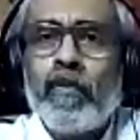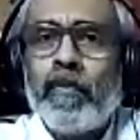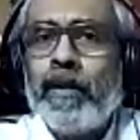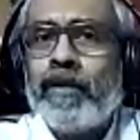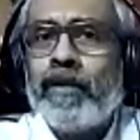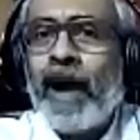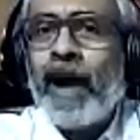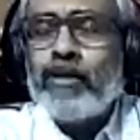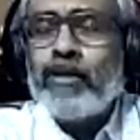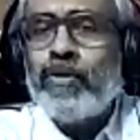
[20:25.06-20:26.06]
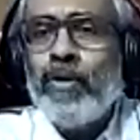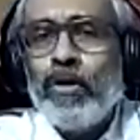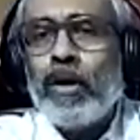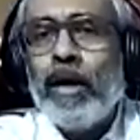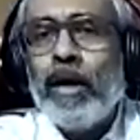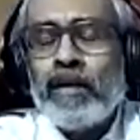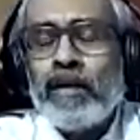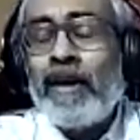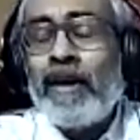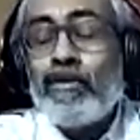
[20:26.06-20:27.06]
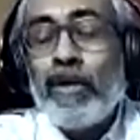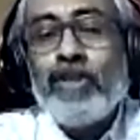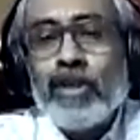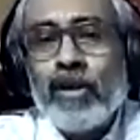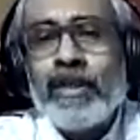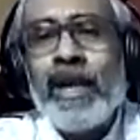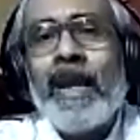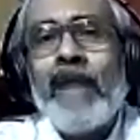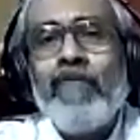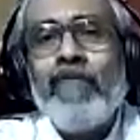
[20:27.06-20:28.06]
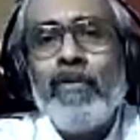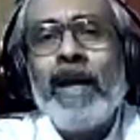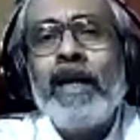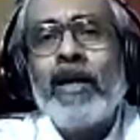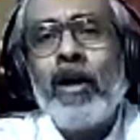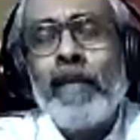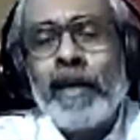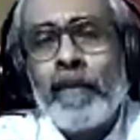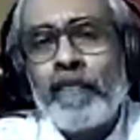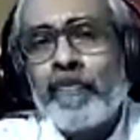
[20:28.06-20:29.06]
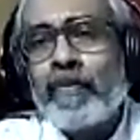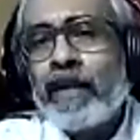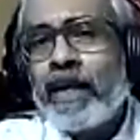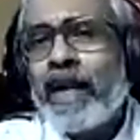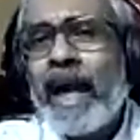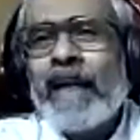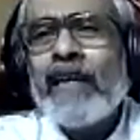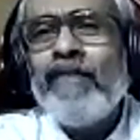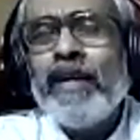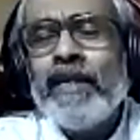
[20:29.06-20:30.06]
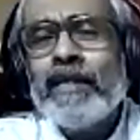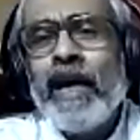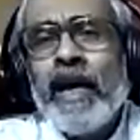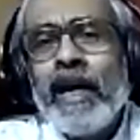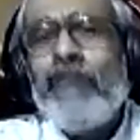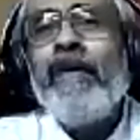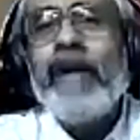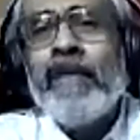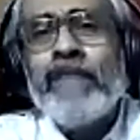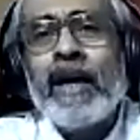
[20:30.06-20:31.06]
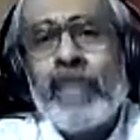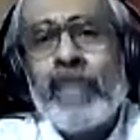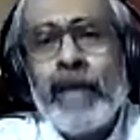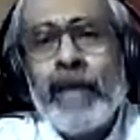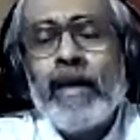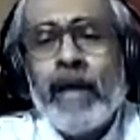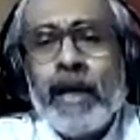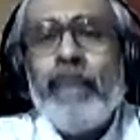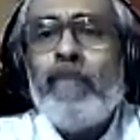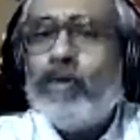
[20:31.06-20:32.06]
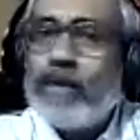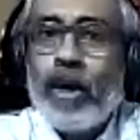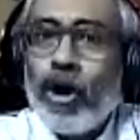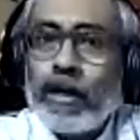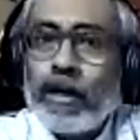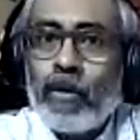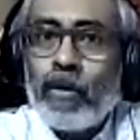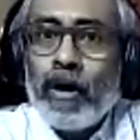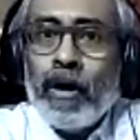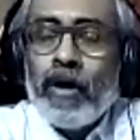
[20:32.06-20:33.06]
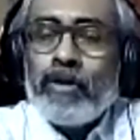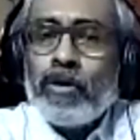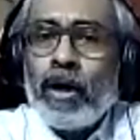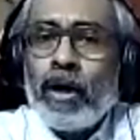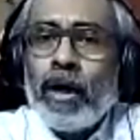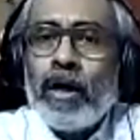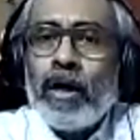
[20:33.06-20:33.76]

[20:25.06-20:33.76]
tried to look, tried to ensure their livelihood and economic activities, even if the government imposes a lockdown. So uh,